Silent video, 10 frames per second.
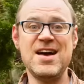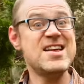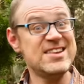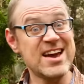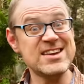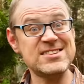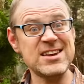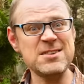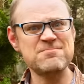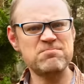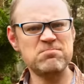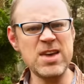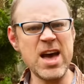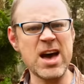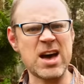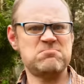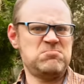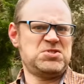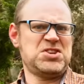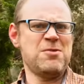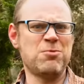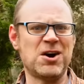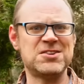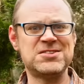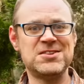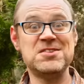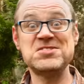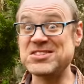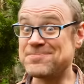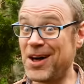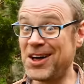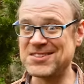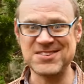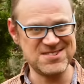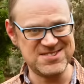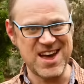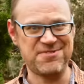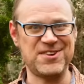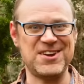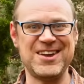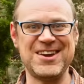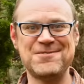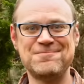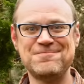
Lazy? Yeah, so what? Smart? Definitely.